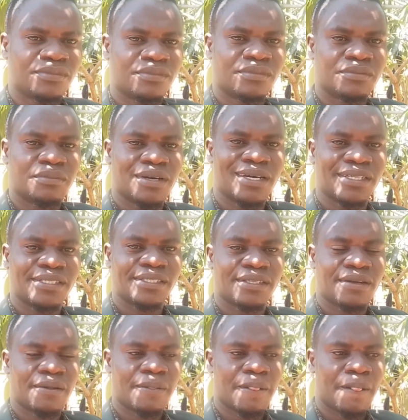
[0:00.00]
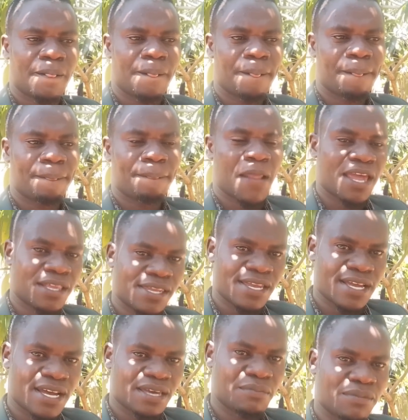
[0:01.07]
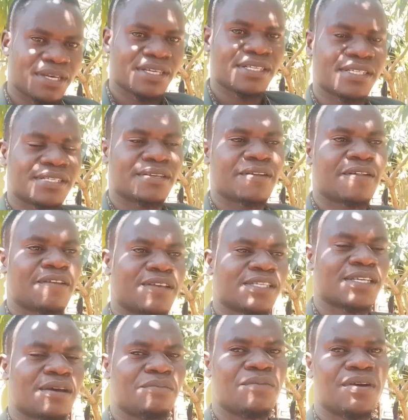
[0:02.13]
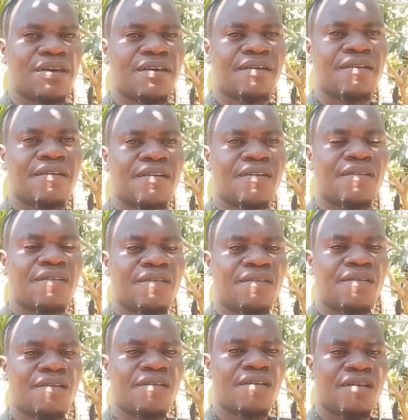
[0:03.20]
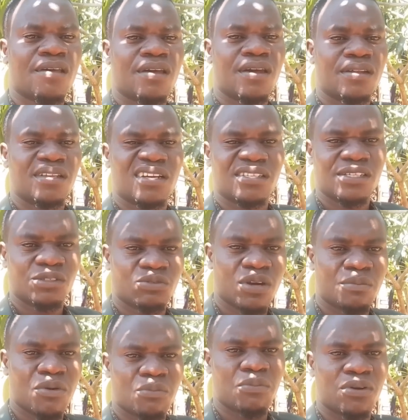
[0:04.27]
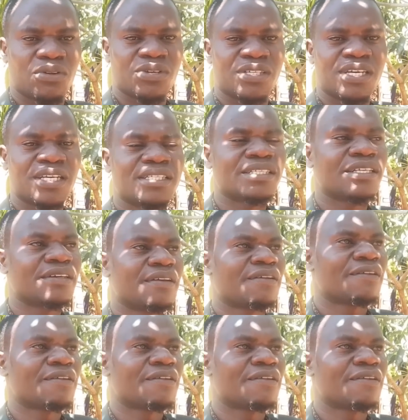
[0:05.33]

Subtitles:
but I think I messed somewhere, and that is why I'm apologizing.